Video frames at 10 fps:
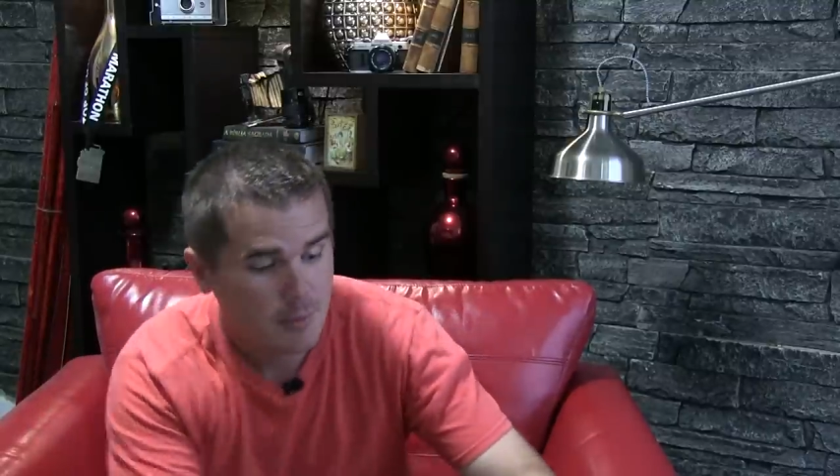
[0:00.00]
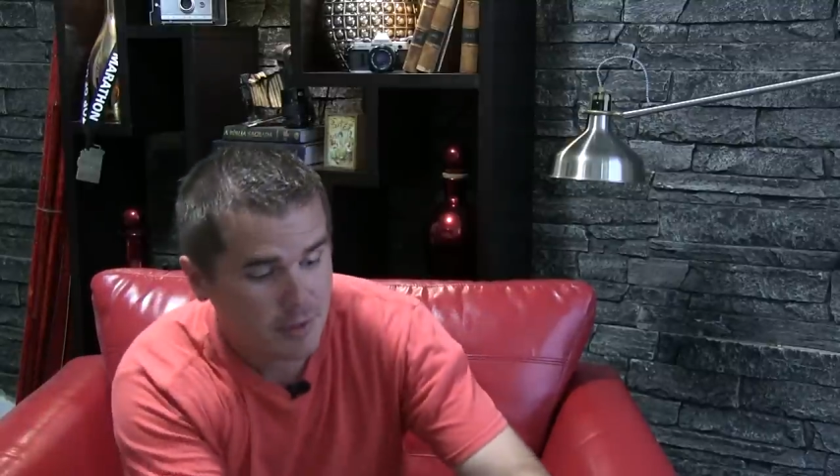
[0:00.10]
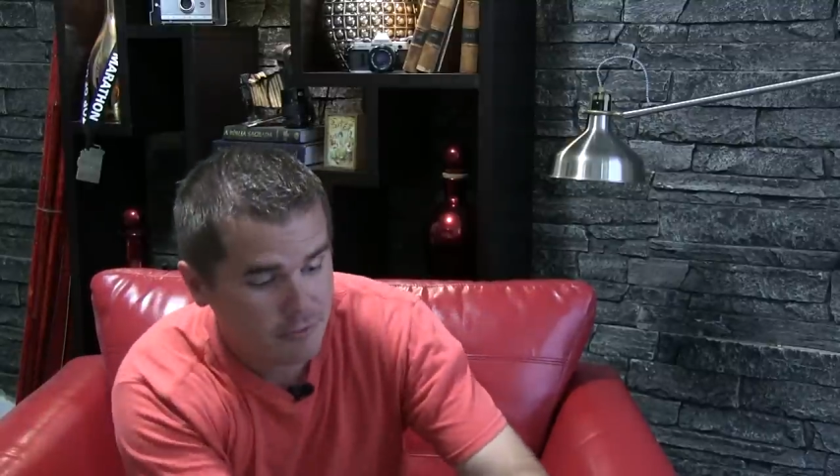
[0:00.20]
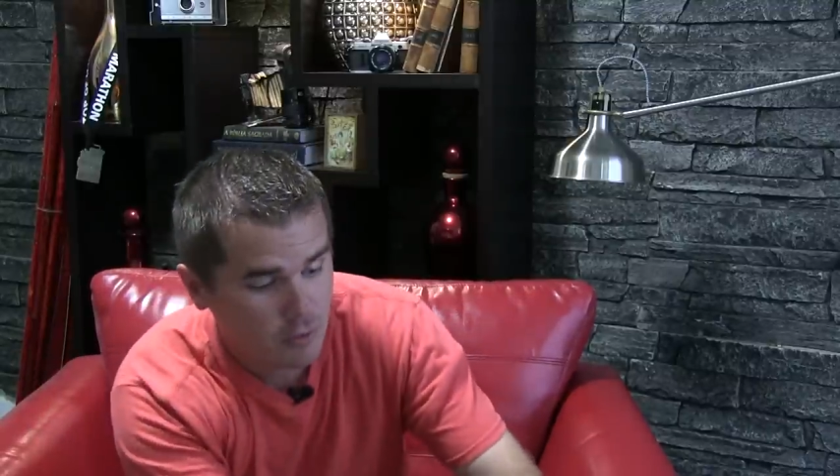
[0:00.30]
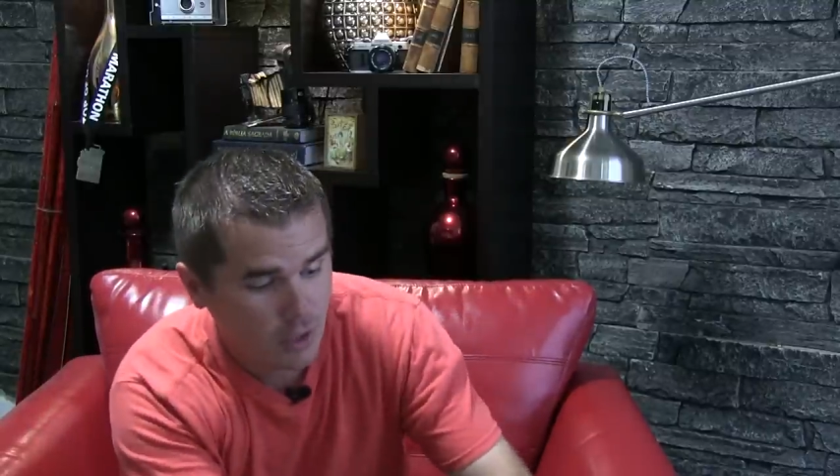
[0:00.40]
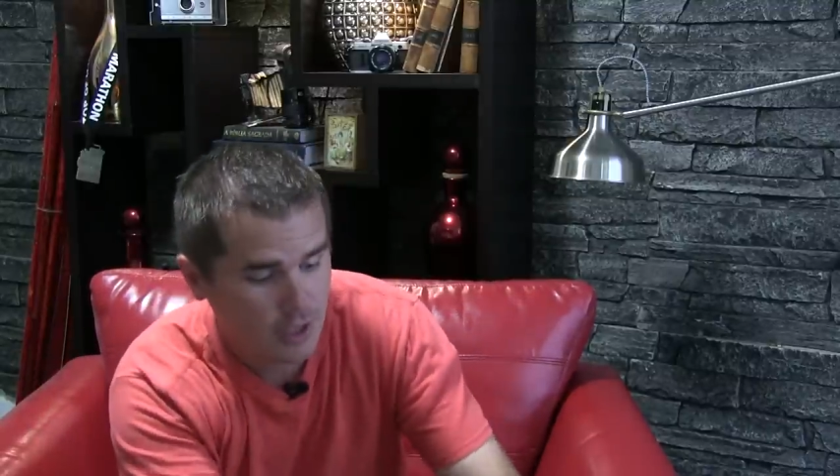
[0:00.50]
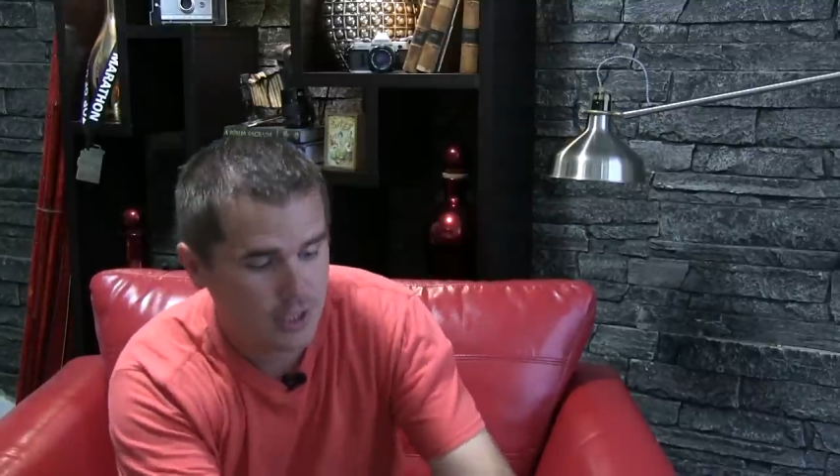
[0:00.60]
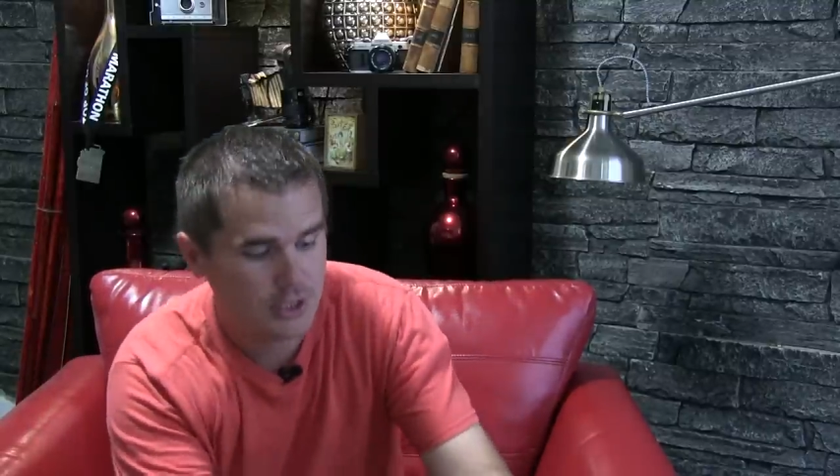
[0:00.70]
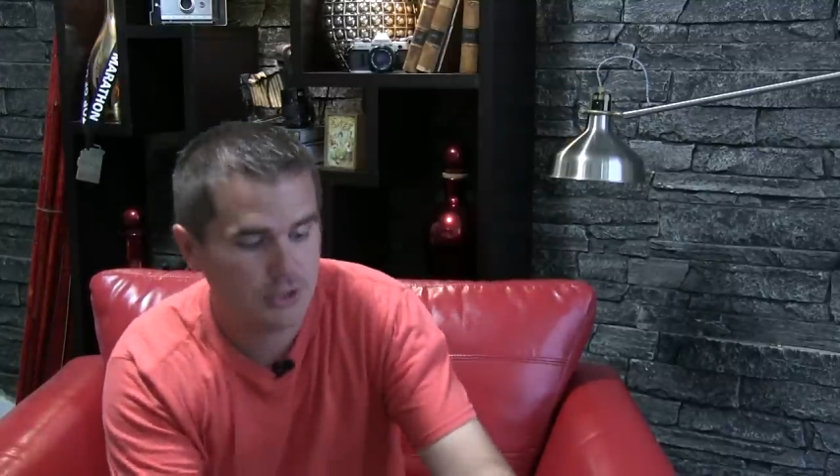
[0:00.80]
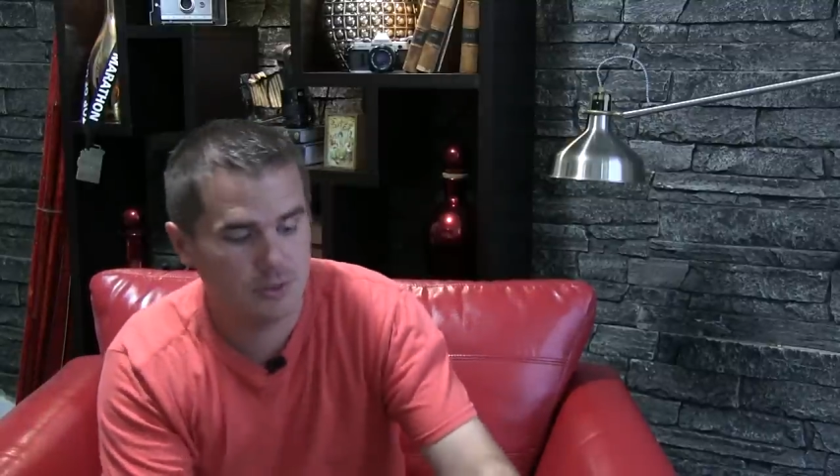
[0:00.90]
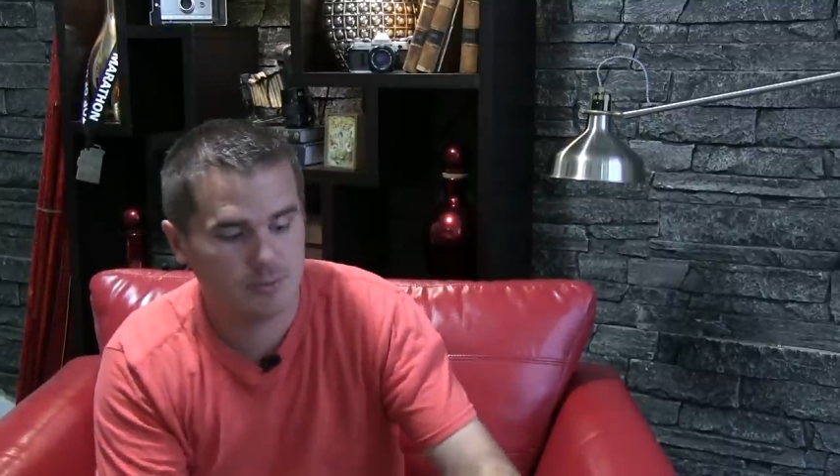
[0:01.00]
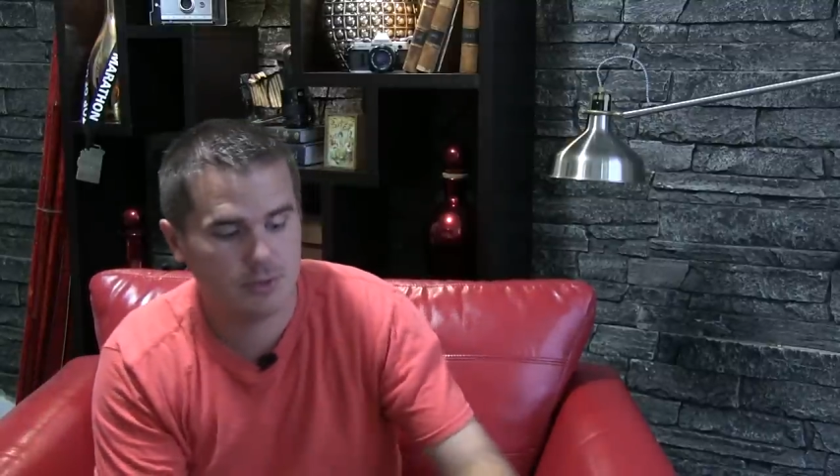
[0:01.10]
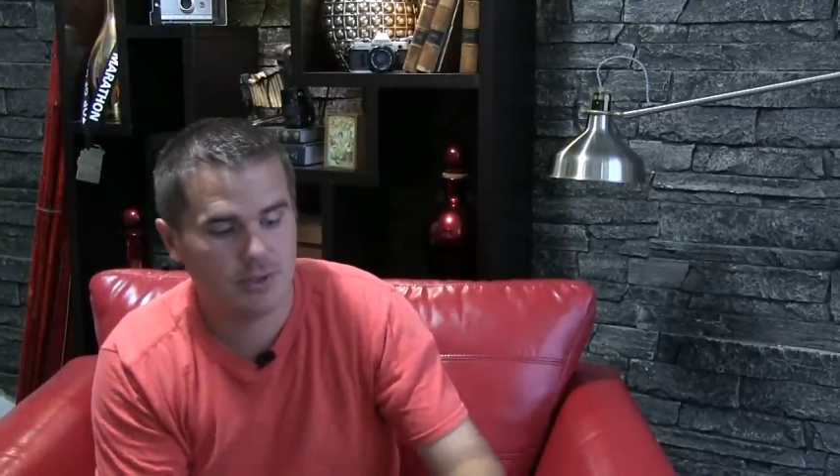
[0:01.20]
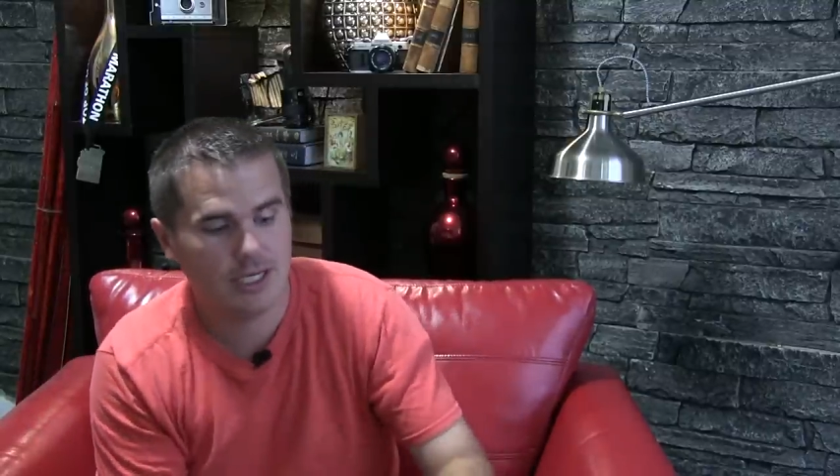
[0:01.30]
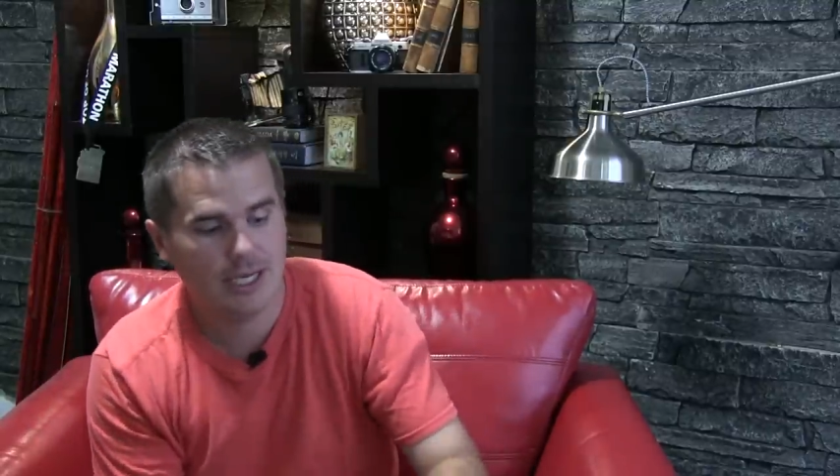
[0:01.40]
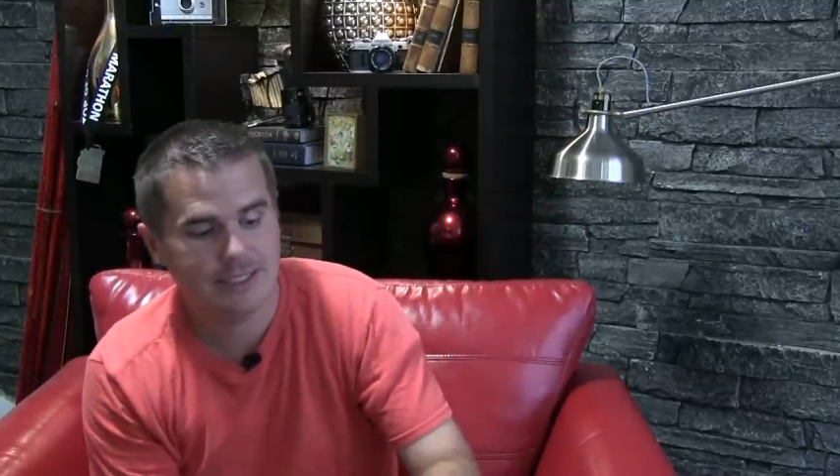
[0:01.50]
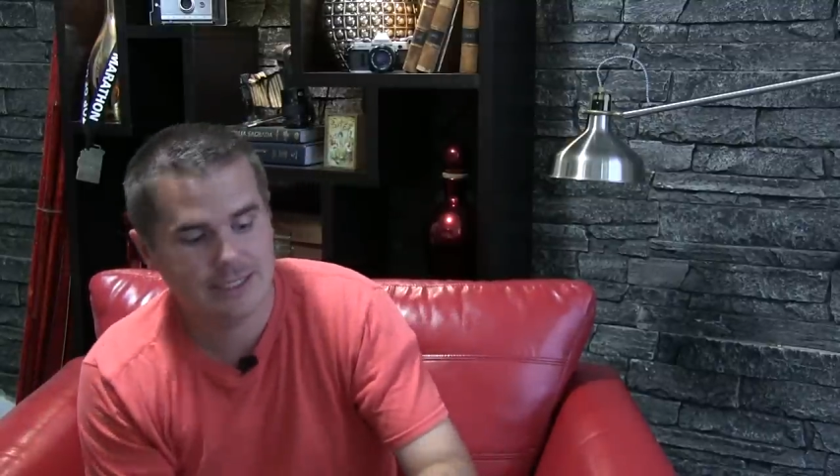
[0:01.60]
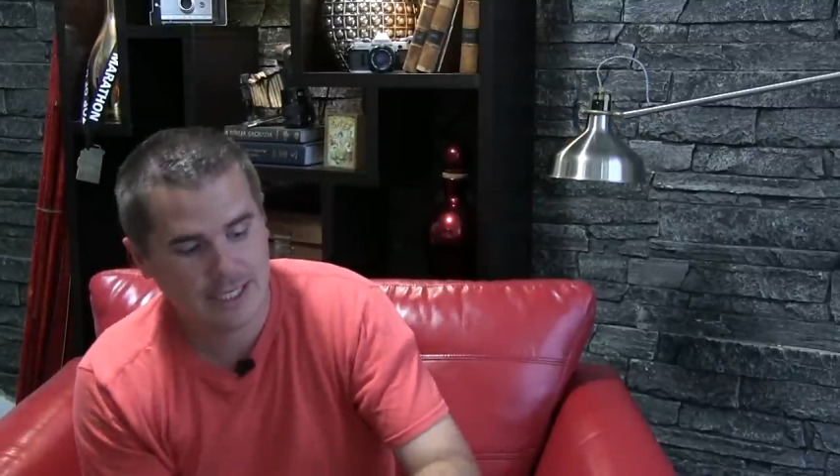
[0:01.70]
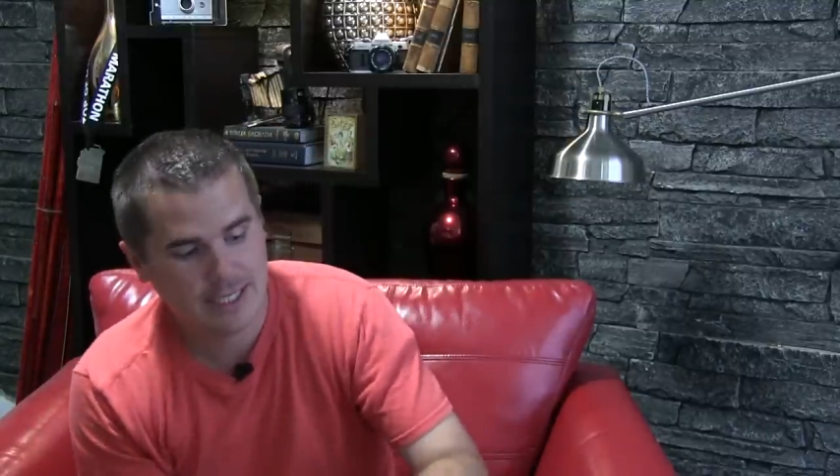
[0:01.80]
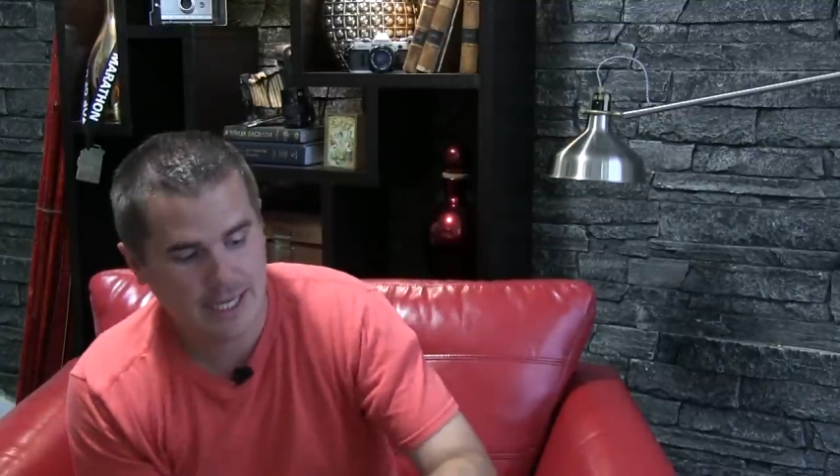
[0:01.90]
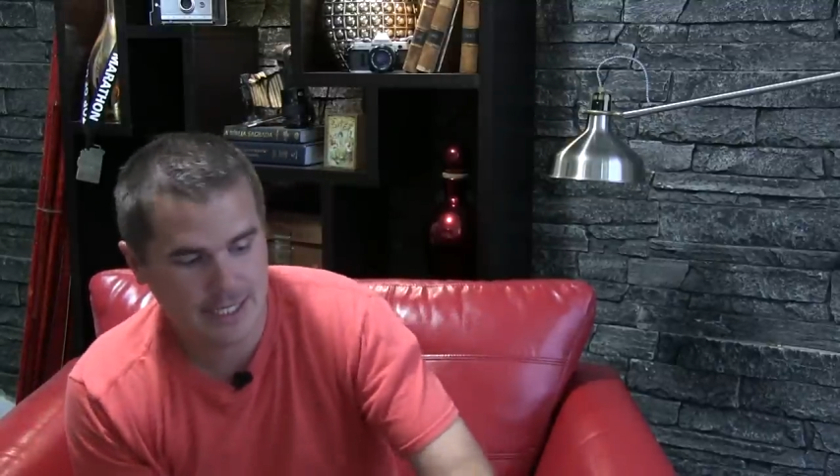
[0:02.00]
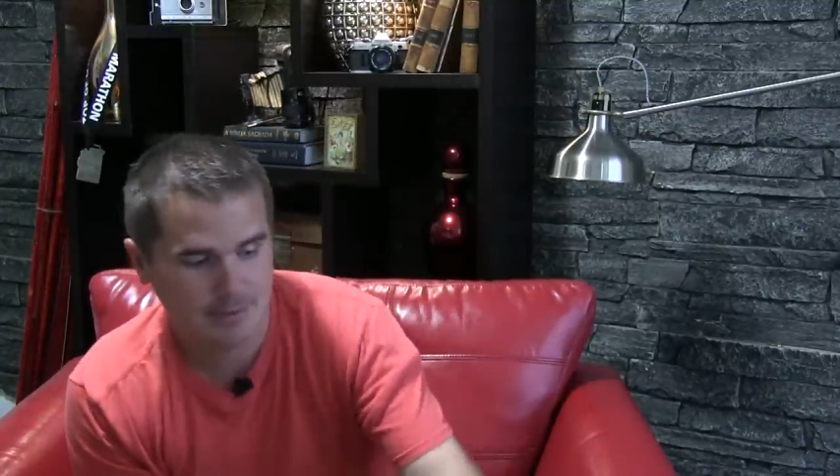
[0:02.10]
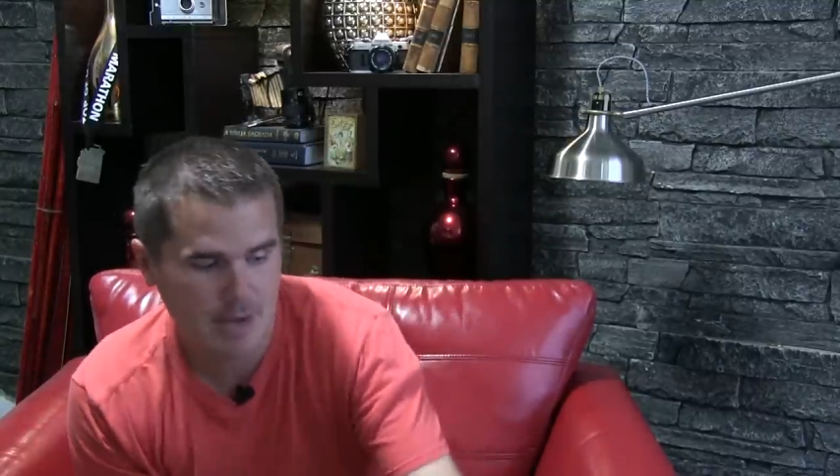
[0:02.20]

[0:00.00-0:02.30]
But if you are going to choose between a dedicated